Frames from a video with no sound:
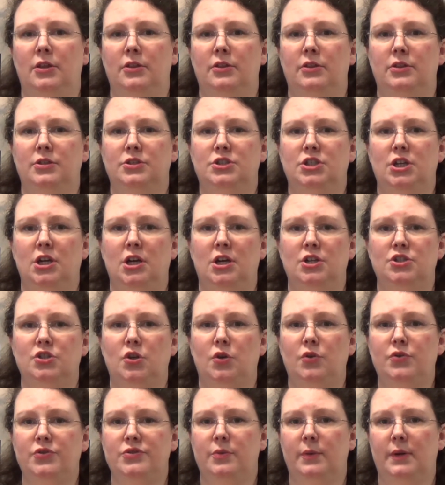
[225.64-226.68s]
The charge
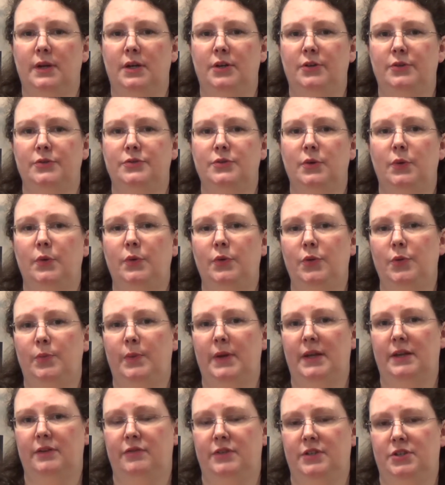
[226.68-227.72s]
also includes all the
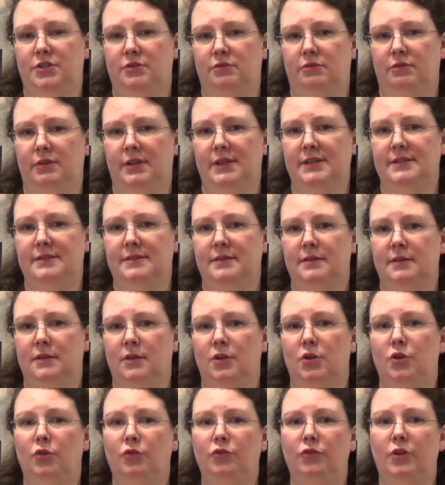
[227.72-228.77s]
beneficiaries,
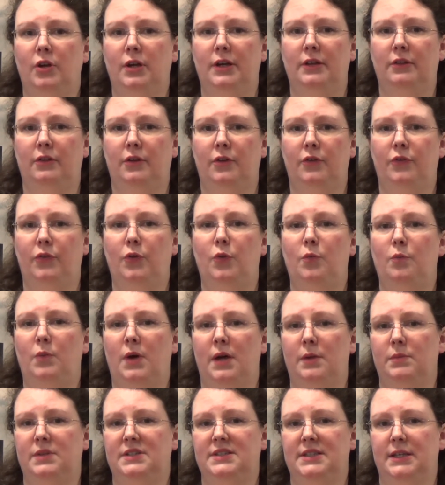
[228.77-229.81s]
not only those who
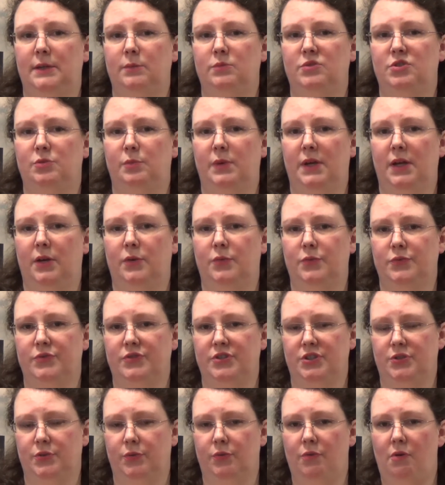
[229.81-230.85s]
might be deemed to be a
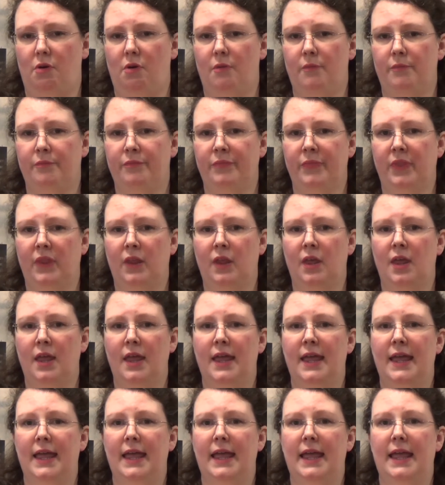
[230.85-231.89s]
constituent.
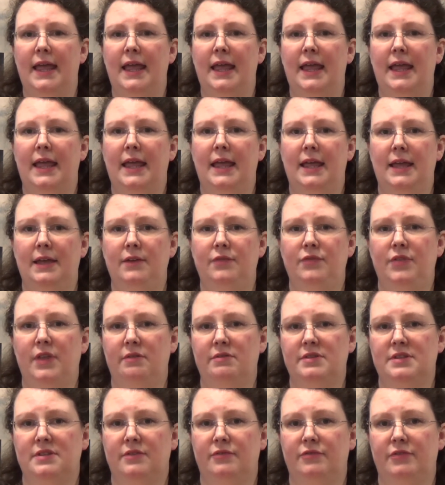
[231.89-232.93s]
If there
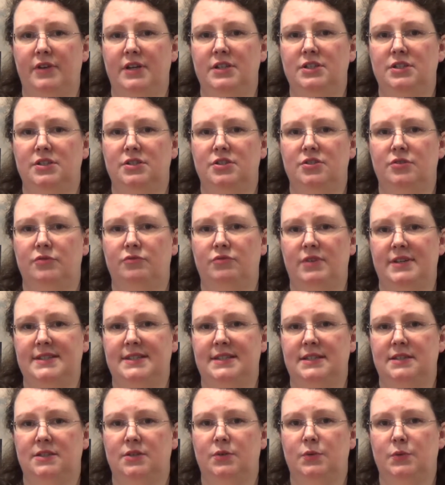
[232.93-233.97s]
is a French
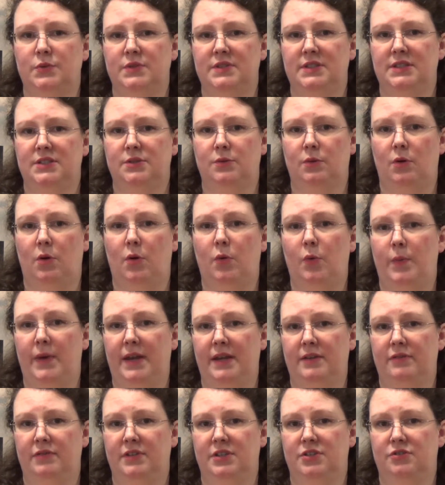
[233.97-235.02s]
resident constituent or
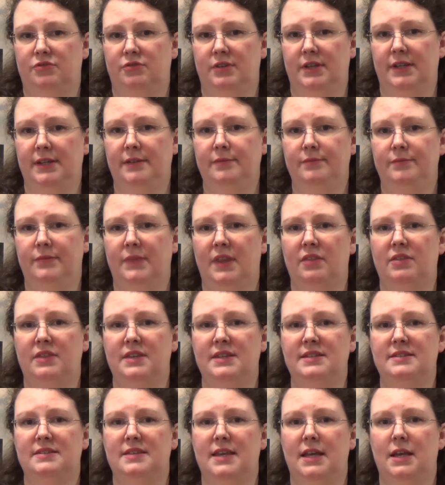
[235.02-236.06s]
beneficiary,
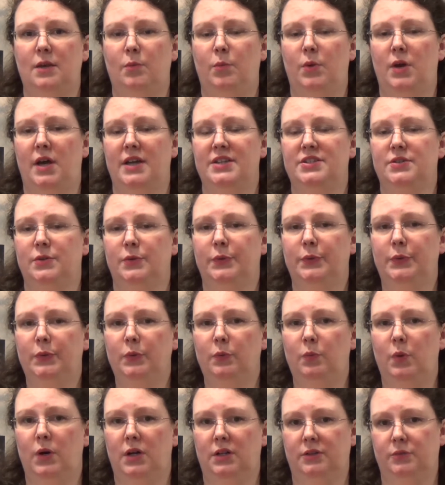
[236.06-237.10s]
this then applies to
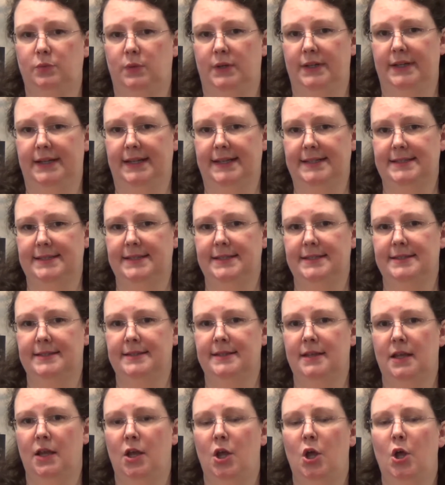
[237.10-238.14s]
all worldwide assets,
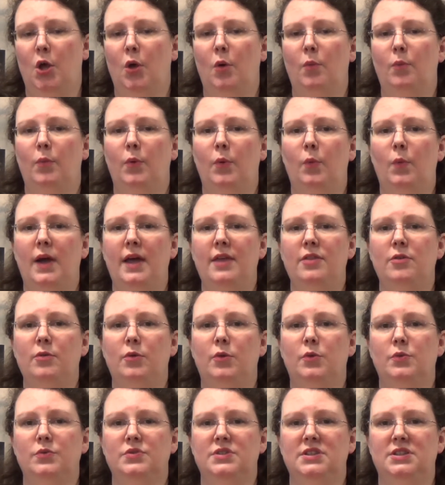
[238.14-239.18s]
but where the
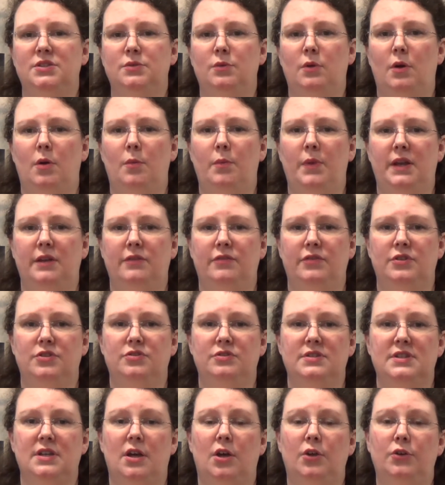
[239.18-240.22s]
constituent or
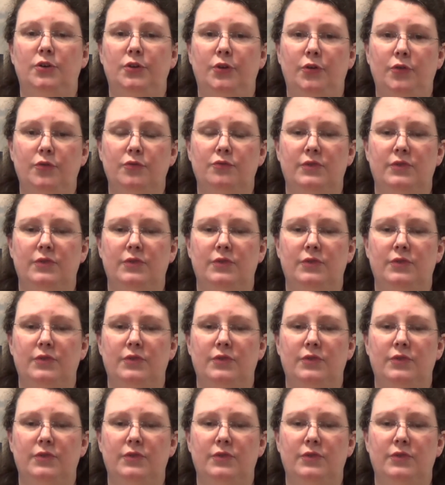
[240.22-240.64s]
beneficiaries are not